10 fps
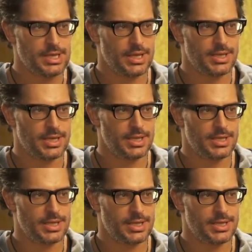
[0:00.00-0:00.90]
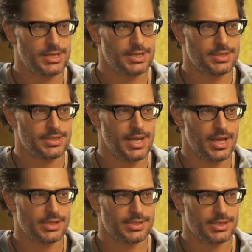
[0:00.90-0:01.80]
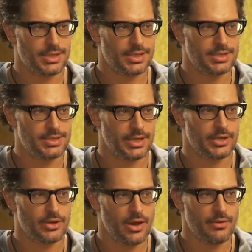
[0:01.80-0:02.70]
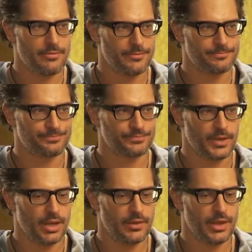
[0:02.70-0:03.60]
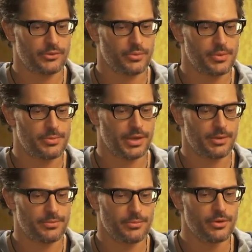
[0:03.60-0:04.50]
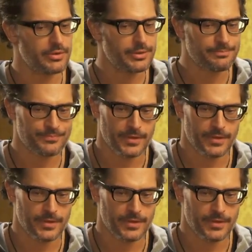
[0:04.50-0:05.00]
then Dallas and the kid take off, and that's where we pick up the movie.